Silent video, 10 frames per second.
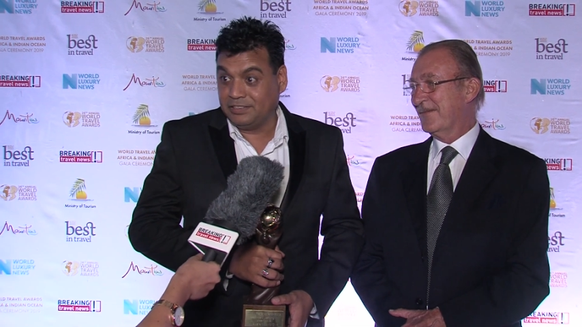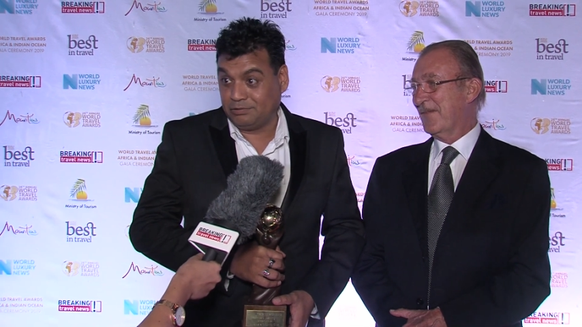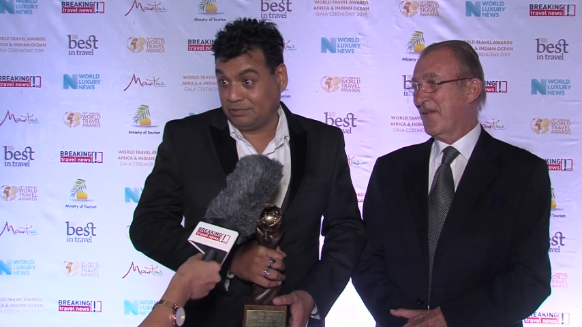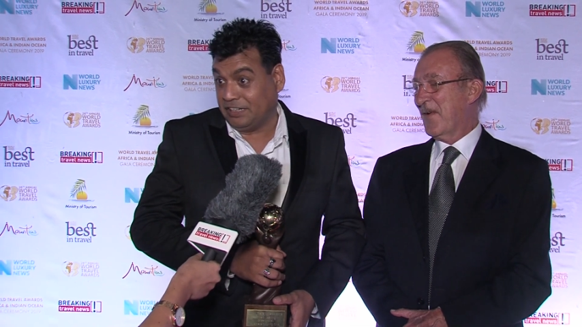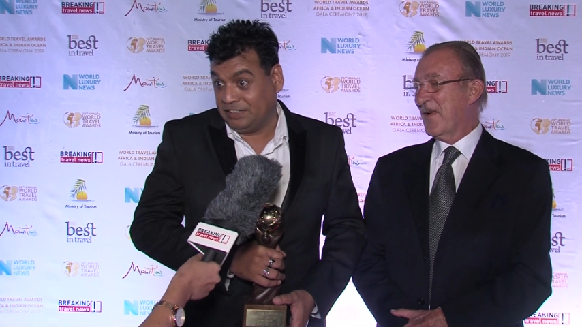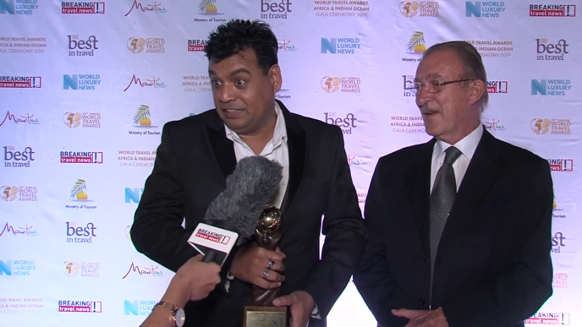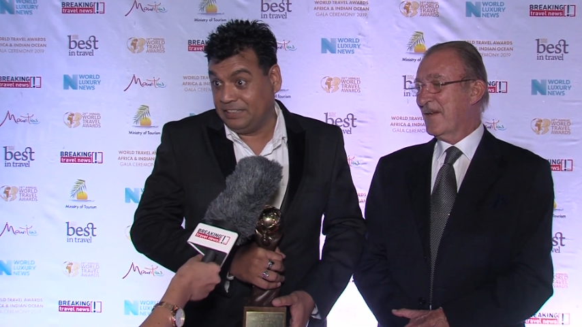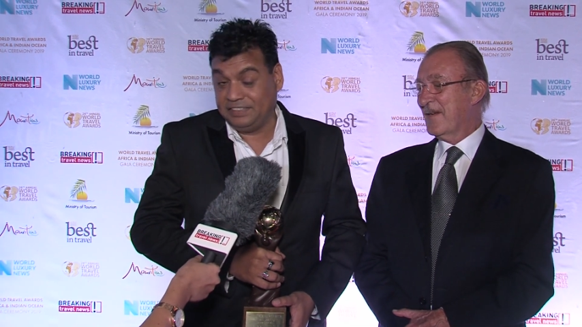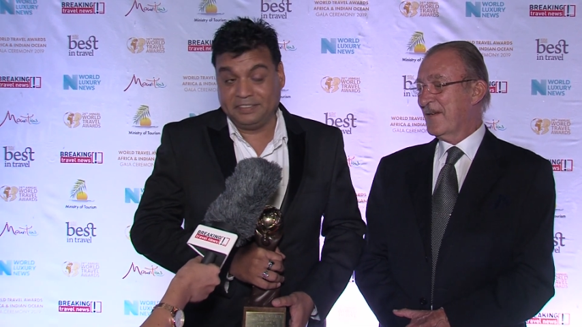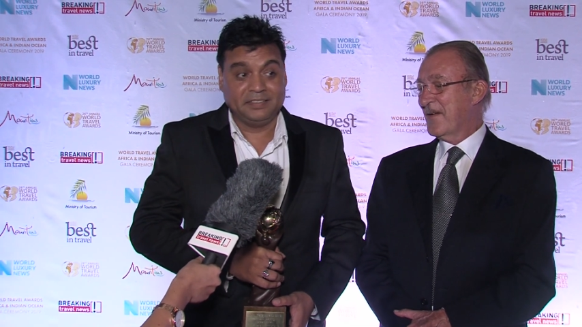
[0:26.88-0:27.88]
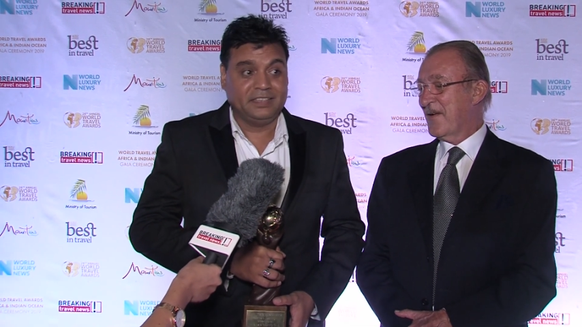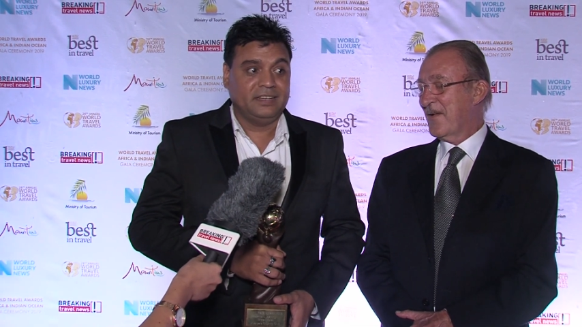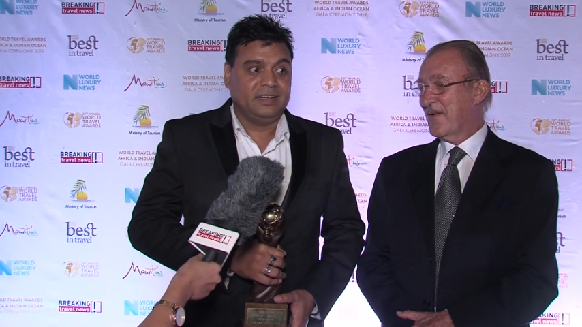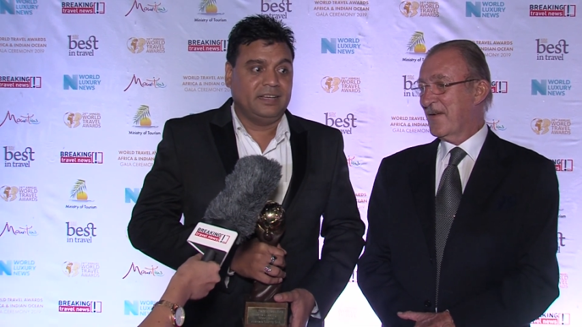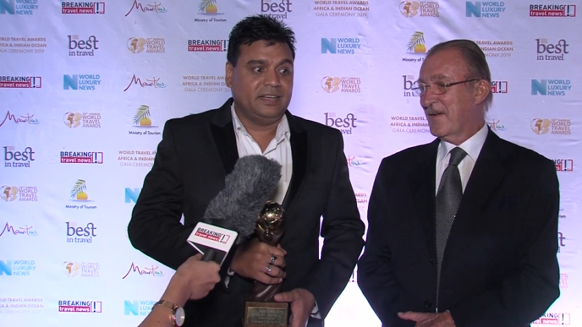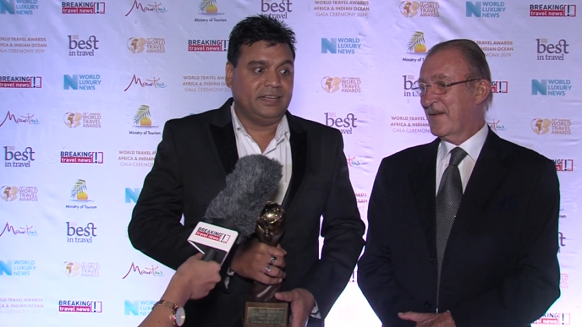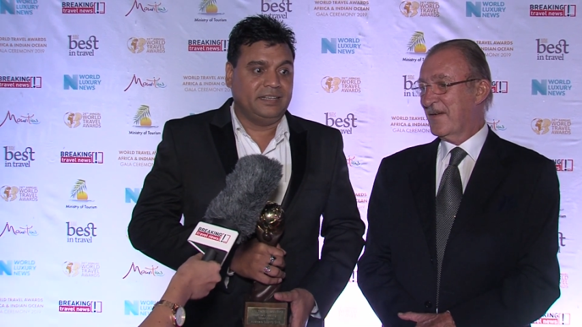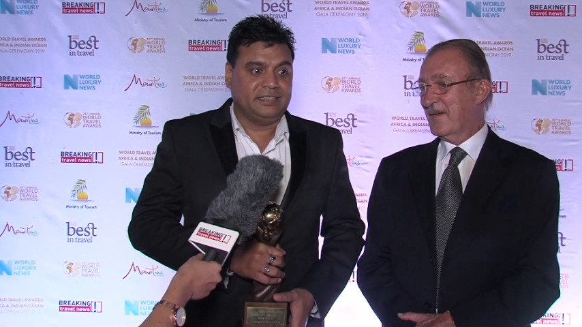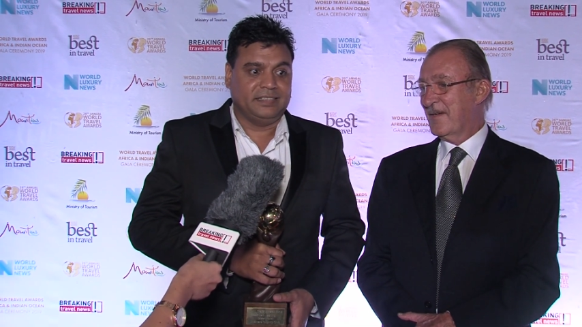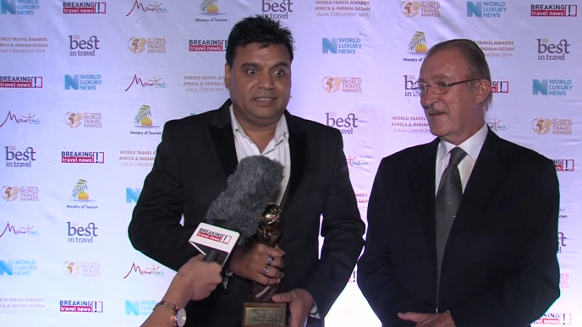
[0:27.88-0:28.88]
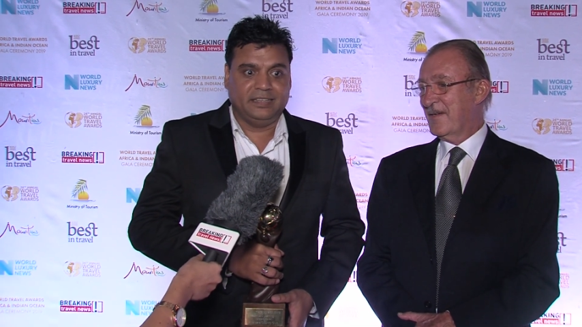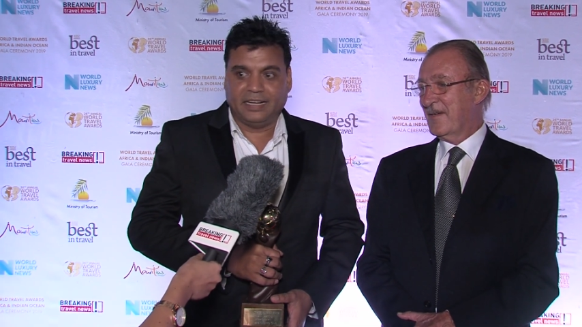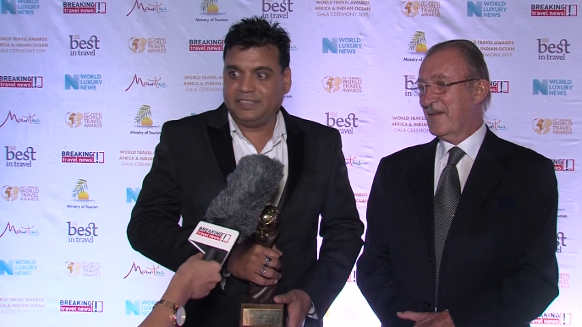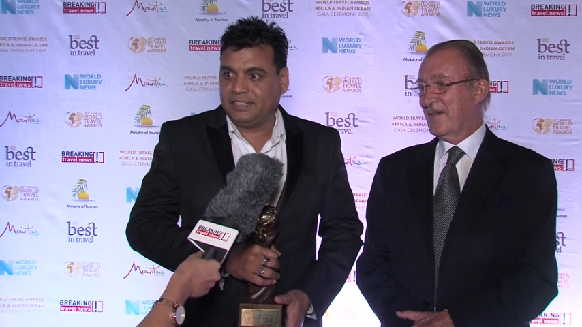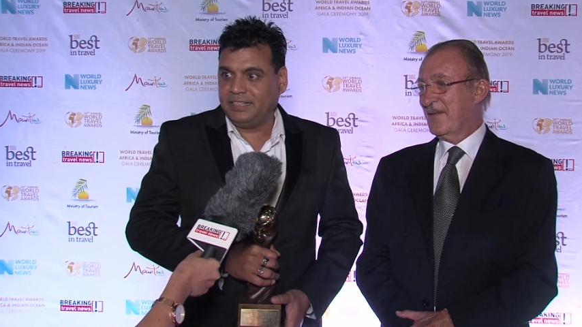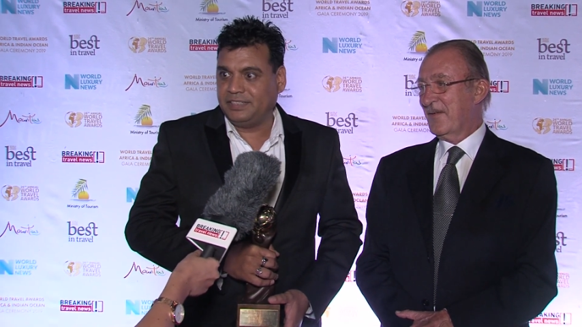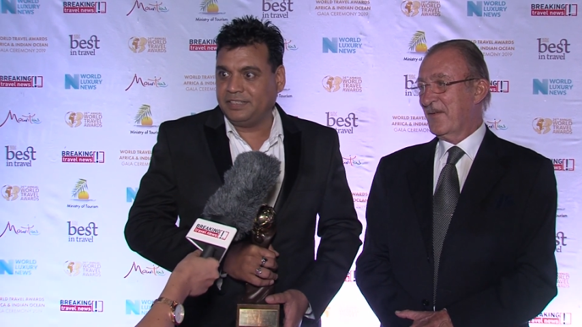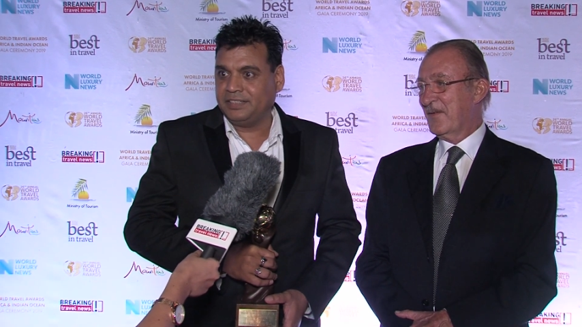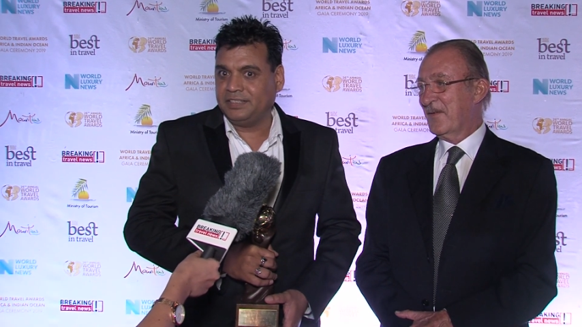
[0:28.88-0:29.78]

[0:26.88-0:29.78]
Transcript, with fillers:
Speaker 1: certainly, and uh, delighted.